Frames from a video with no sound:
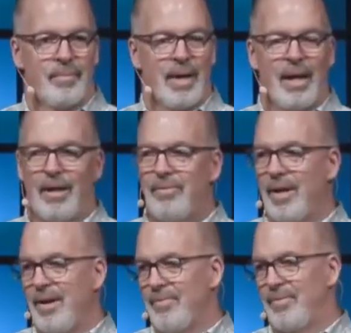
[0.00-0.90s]
I love
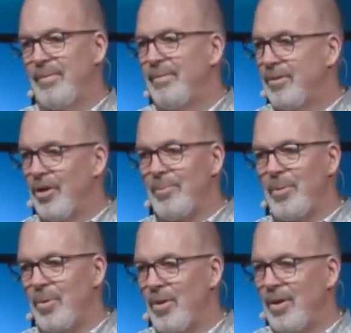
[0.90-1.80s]
life, don't get me
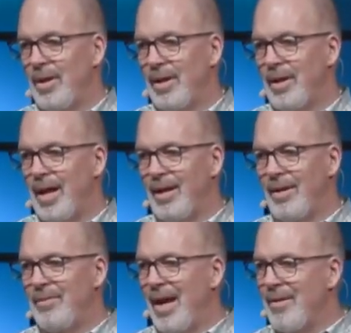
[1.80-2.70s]
wrong. I
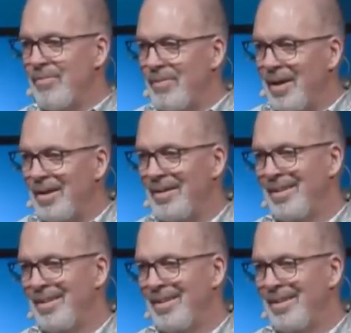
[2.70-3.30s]
love to have fun.